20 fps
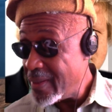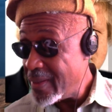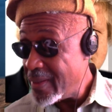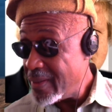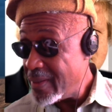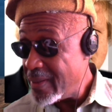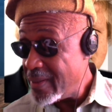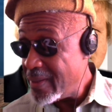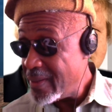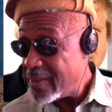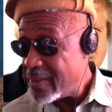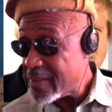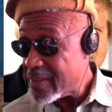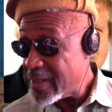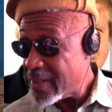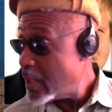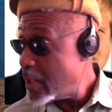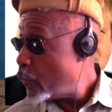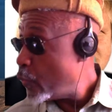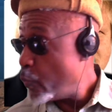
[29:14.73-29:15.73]
See,
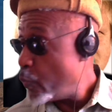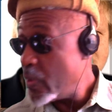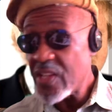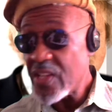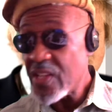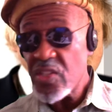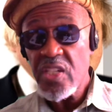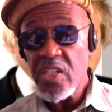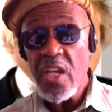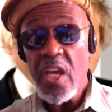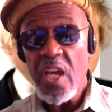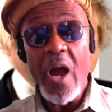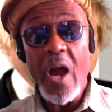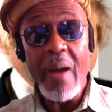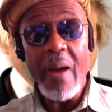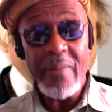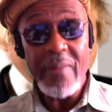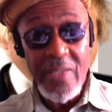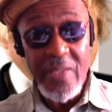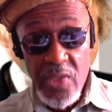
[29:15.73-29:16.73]
we're not just harming
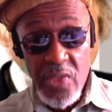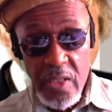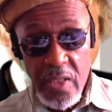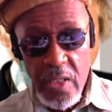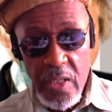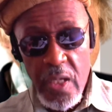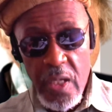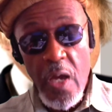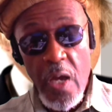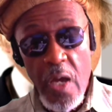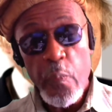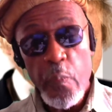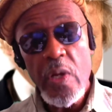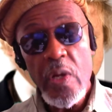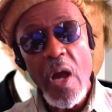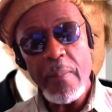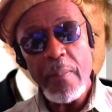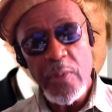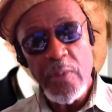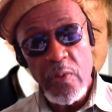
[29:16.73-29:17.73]
each other, we're harming the
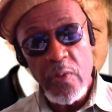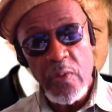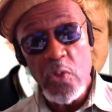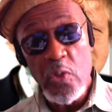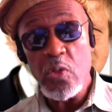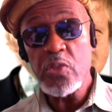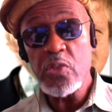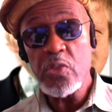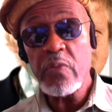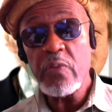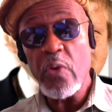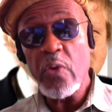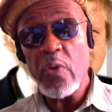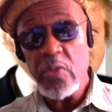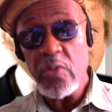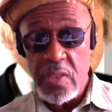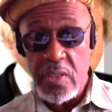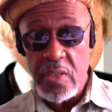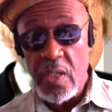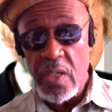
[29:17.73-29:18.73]
universe because the universe is
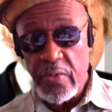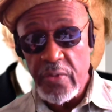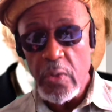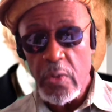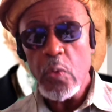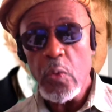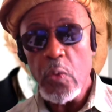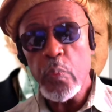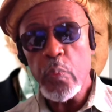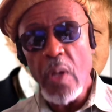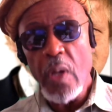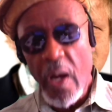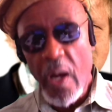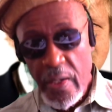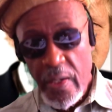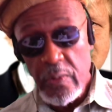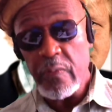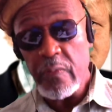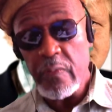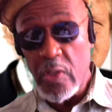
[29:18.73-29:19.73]
us. We are the
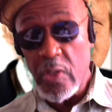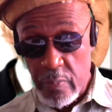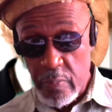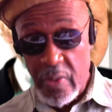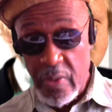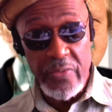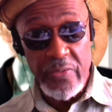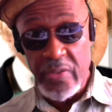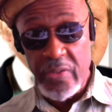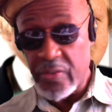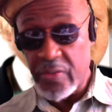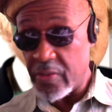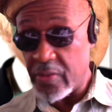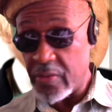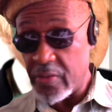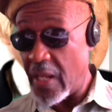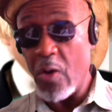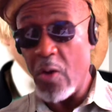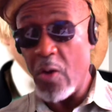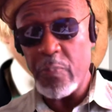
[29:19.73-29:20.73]
universe, brothers and sisters. I hope
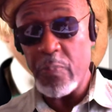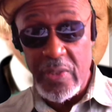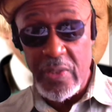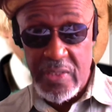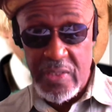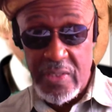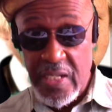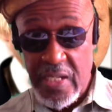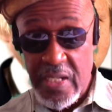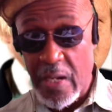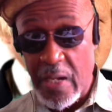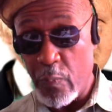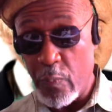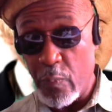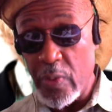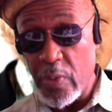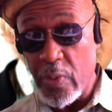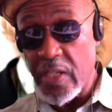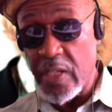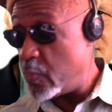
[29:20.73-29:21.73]
you understand that. One day you
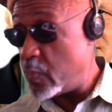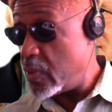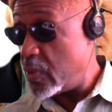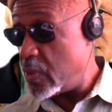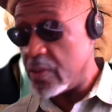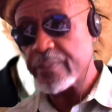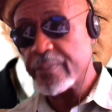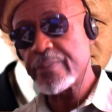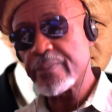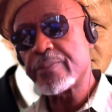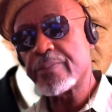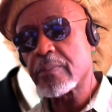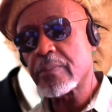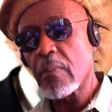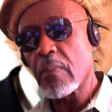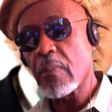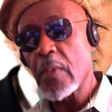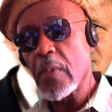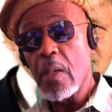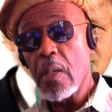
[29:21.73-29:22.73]
will.
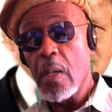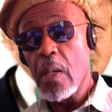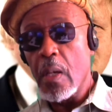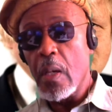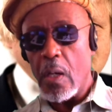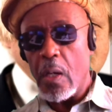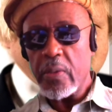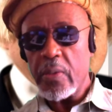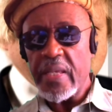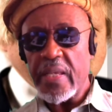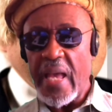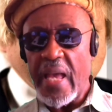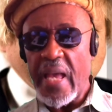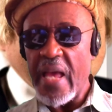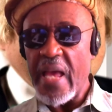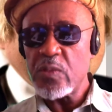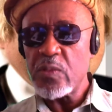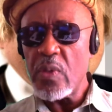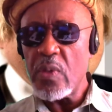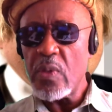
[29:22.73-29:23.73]
I just want
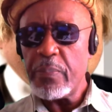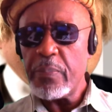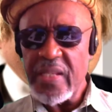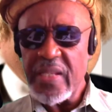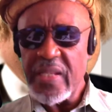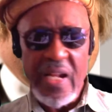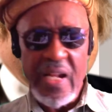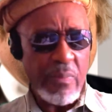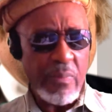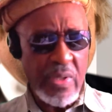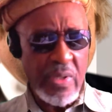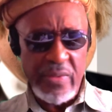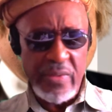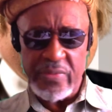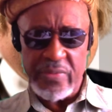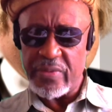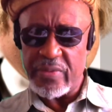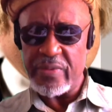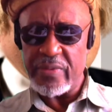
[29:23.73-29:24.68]
to point that out, brothers and sisters.